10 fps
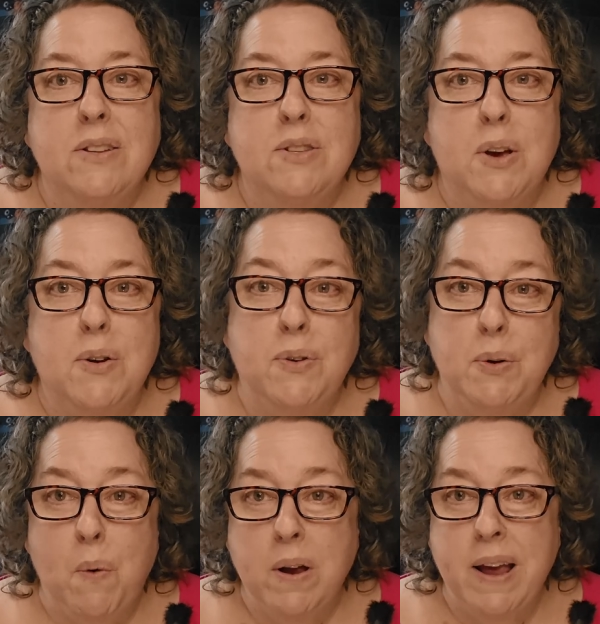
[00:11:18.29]
So if
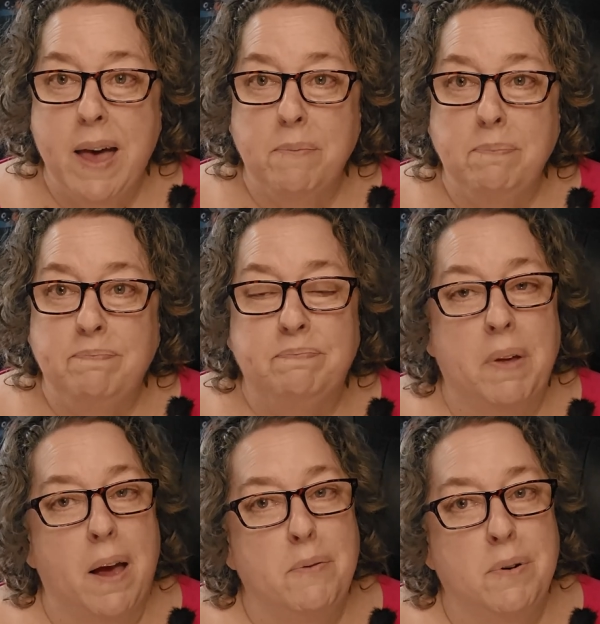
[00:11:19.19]
you want to help,
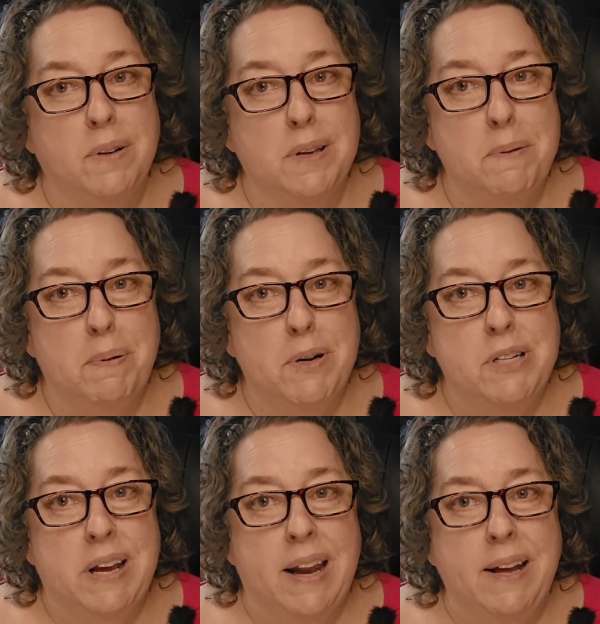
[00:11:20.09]
I really
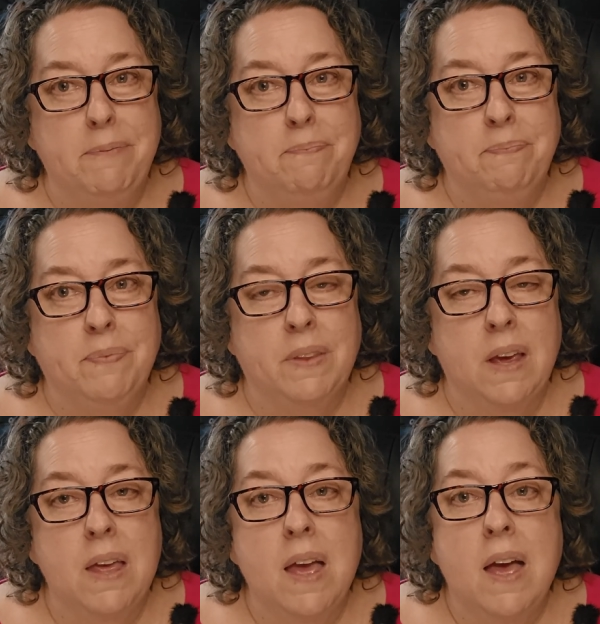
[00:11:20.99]
appreciate it.
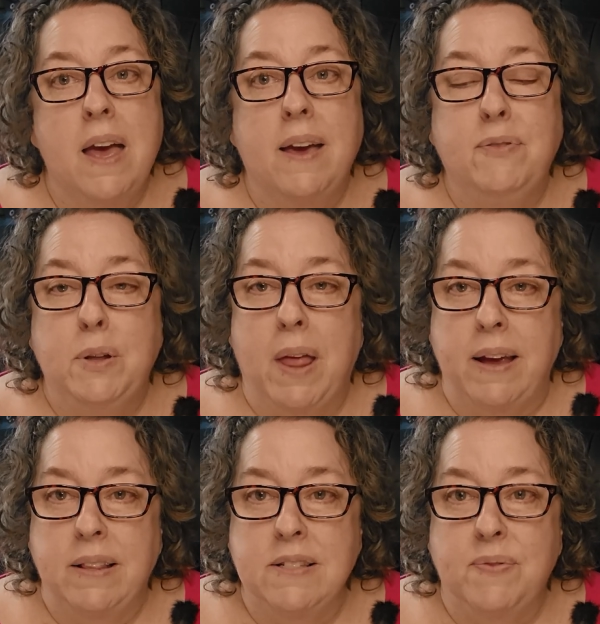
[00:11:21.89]
If you
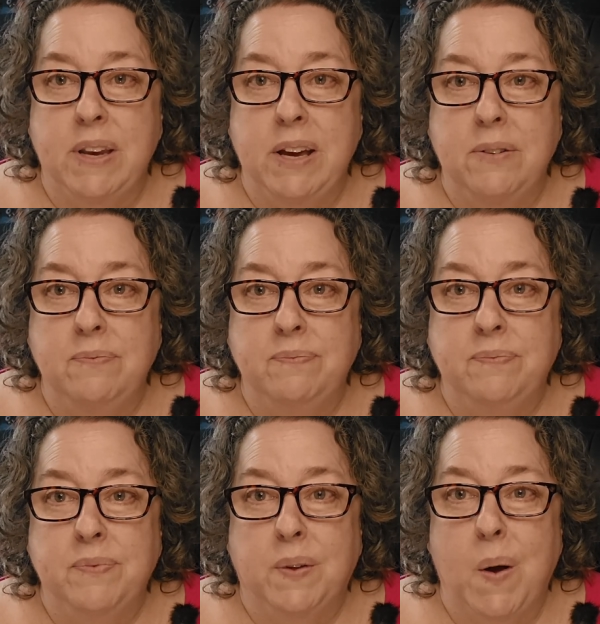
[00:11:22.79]
like this video,
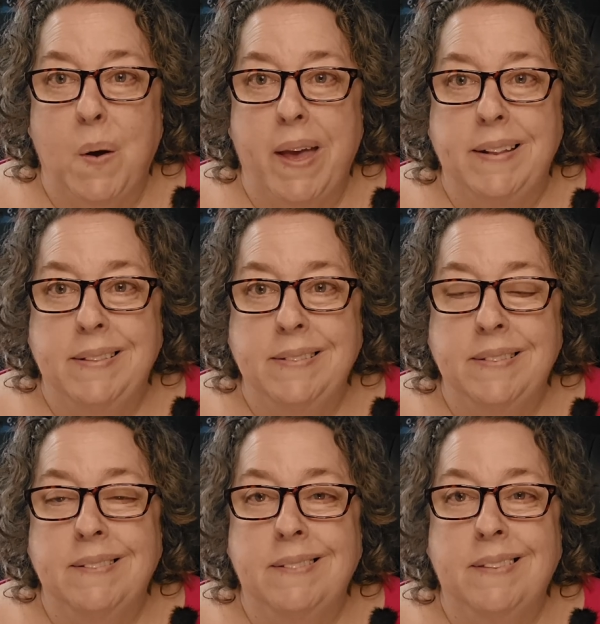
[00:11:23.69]
go ahead and
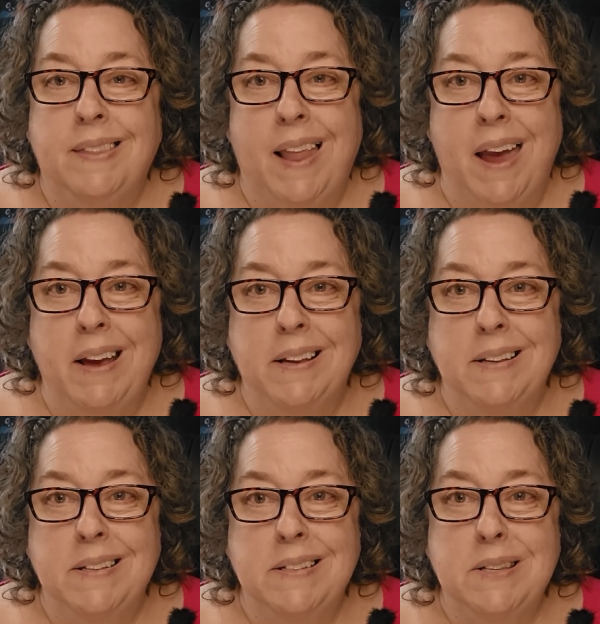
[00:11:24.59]
like,
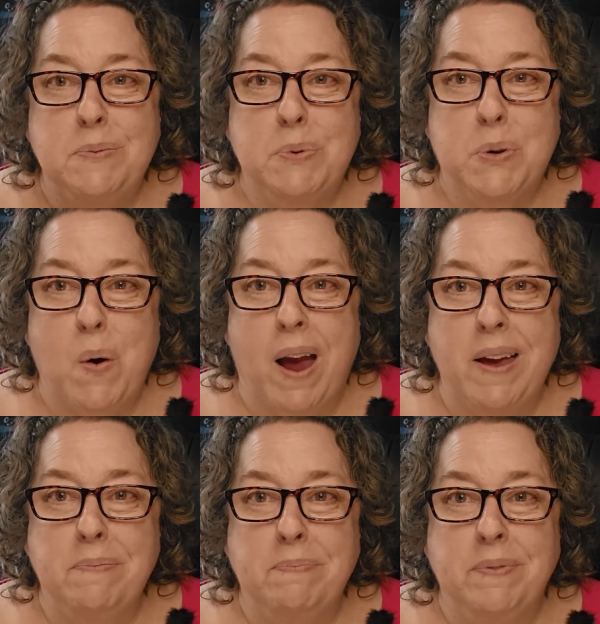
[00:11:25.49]

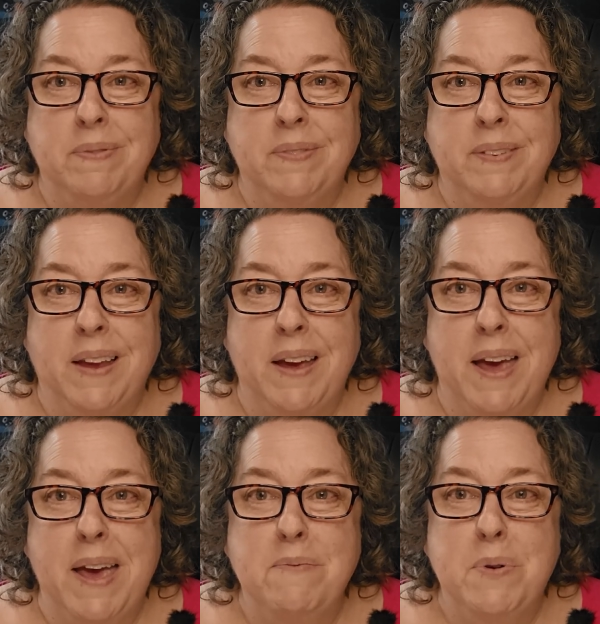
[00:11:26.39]
subscribe,
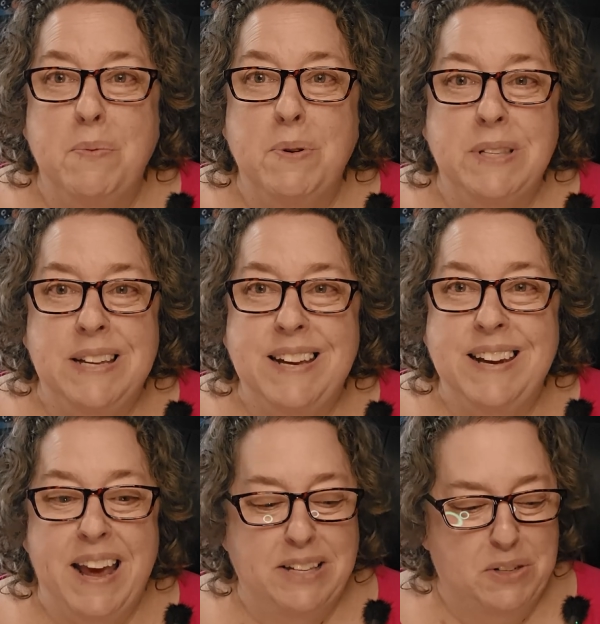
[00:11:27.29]
and we will see you
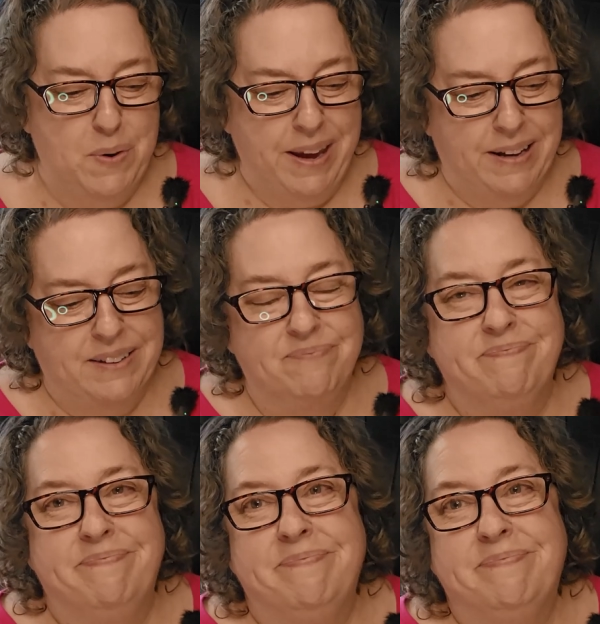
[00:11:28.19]
next week.
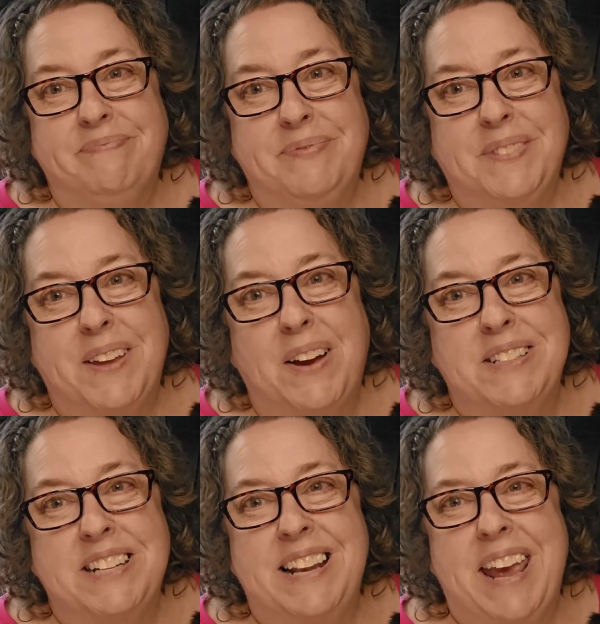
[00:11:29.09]
Talk
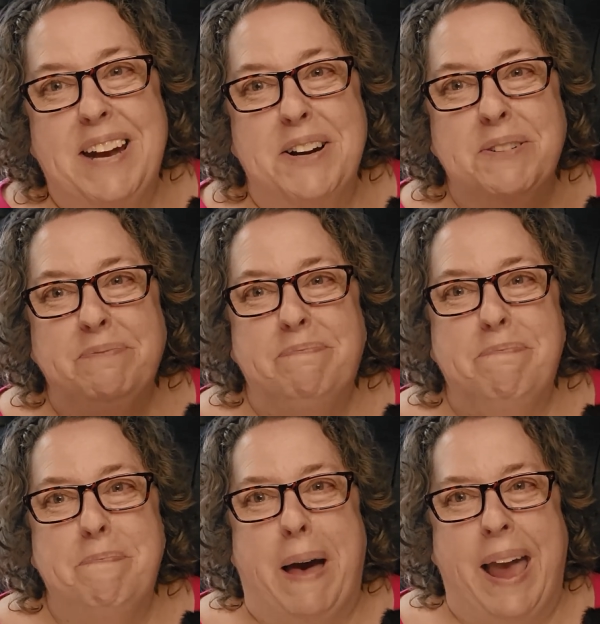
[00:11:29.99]
to you later.
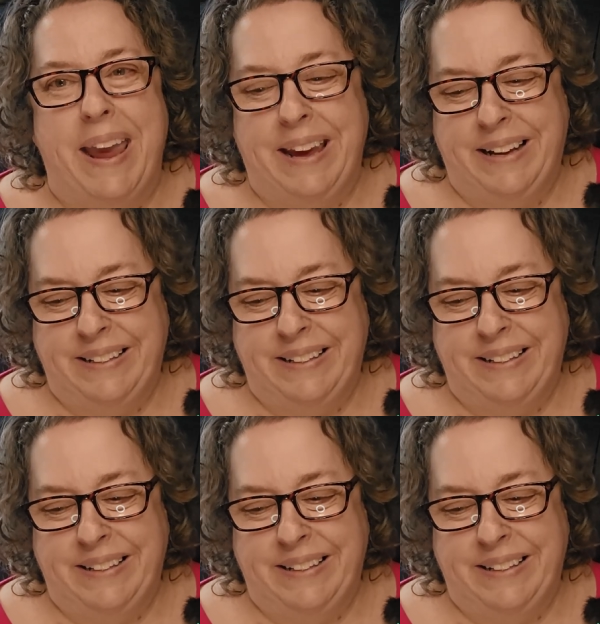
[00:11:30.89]
Bye.